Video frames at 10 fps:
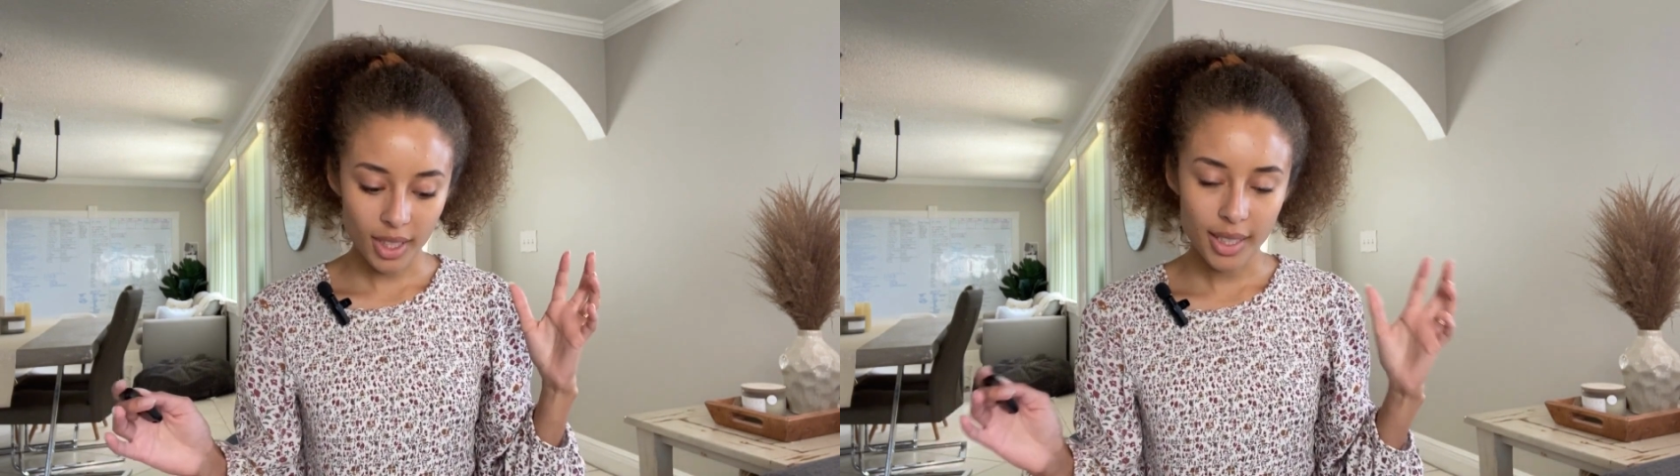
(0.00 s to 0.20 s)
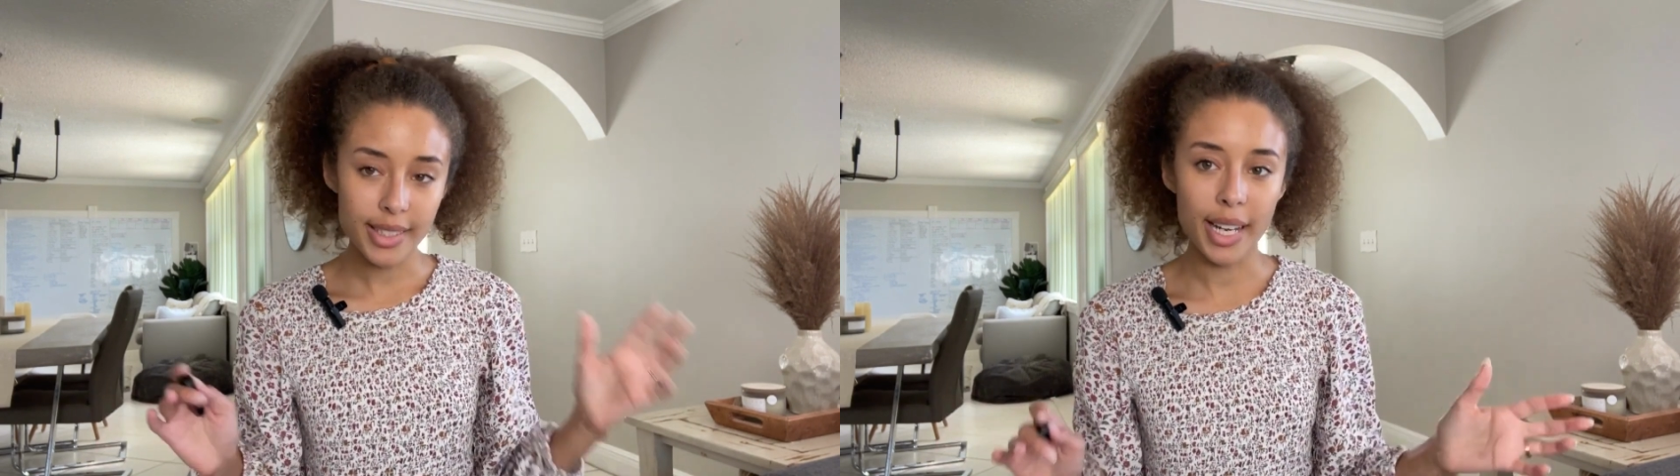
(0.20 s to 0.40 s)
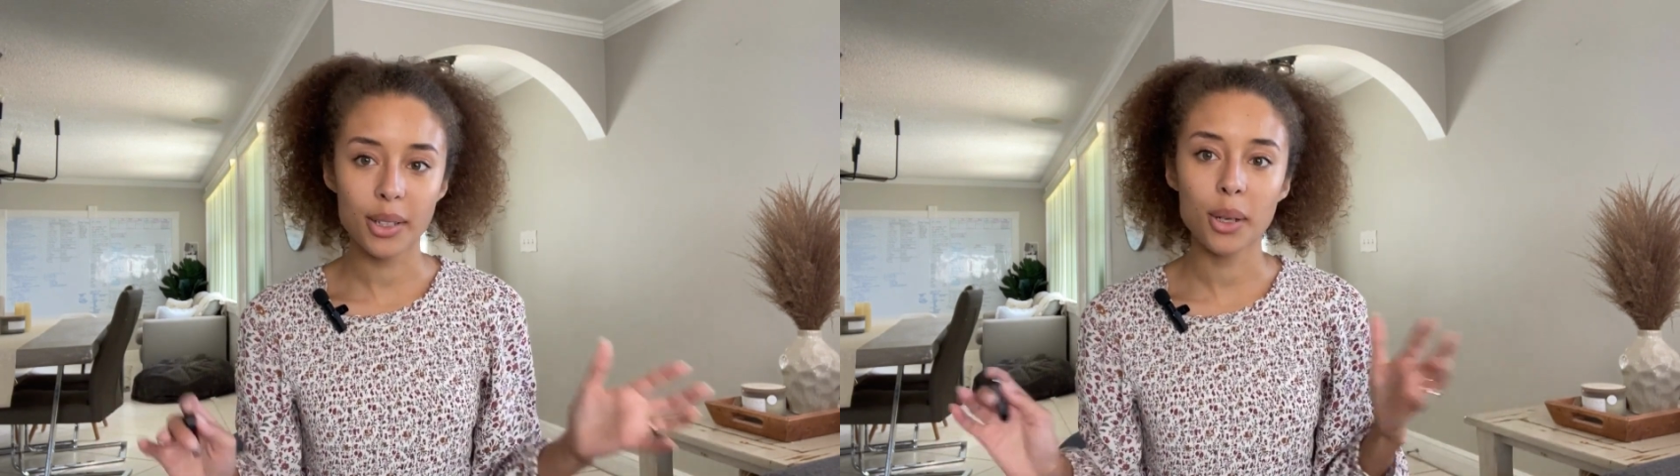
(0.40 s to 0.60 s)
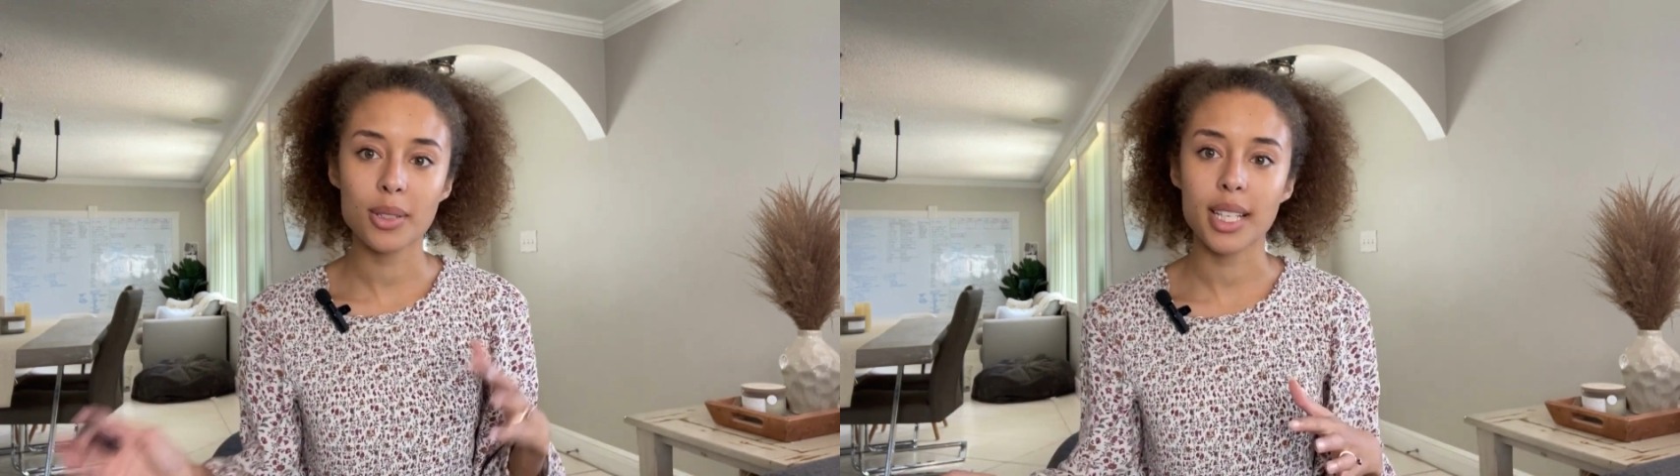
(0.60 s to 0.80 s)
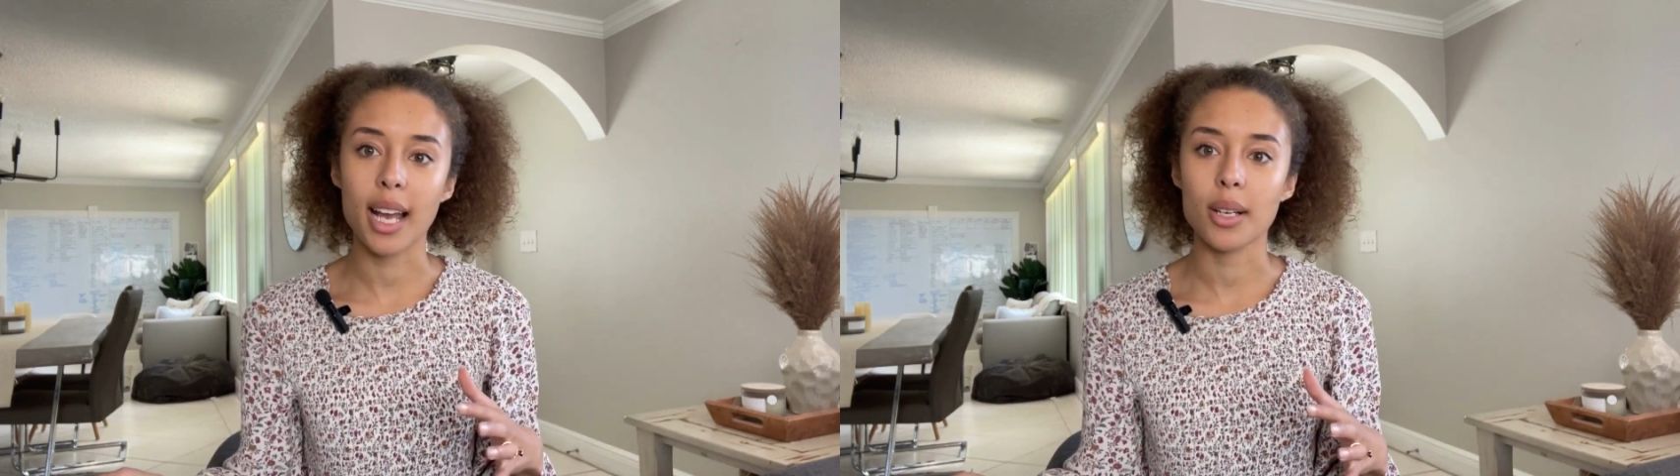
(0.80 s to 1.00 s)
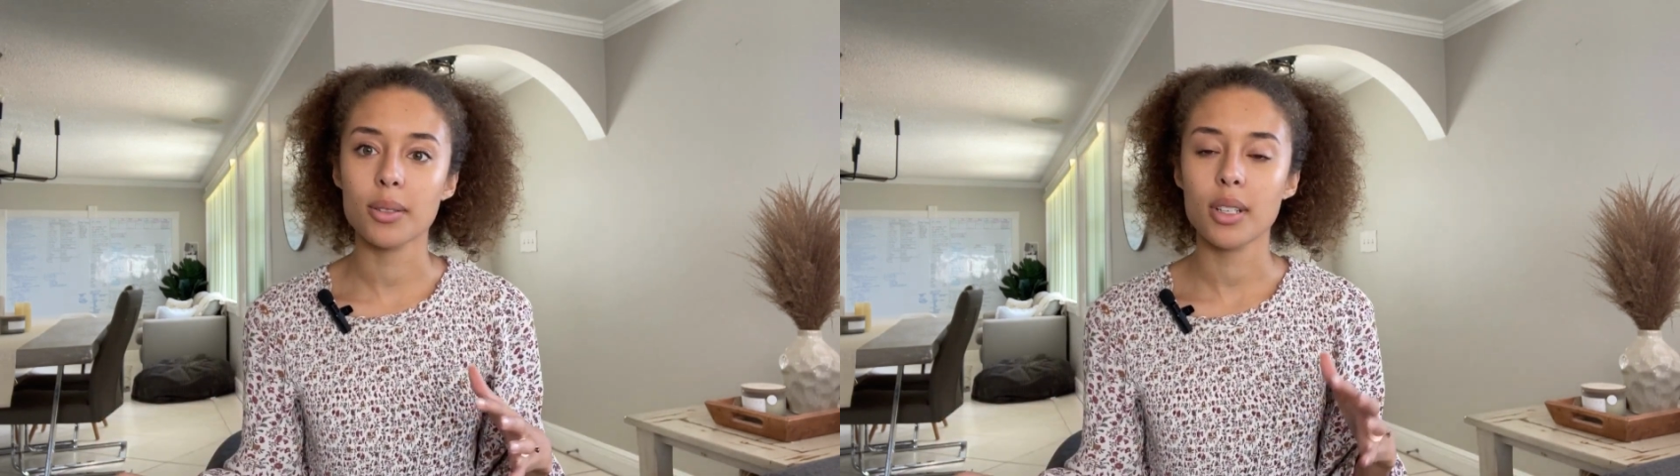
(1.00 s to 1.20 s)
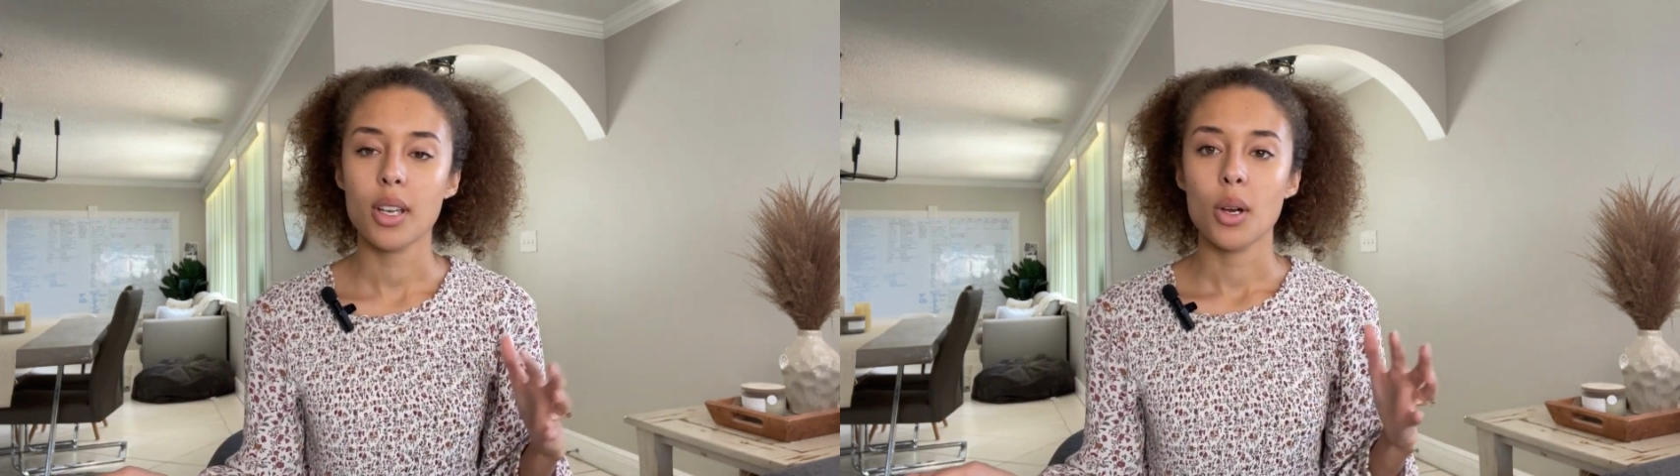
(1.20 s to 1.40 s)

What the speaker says: narrow down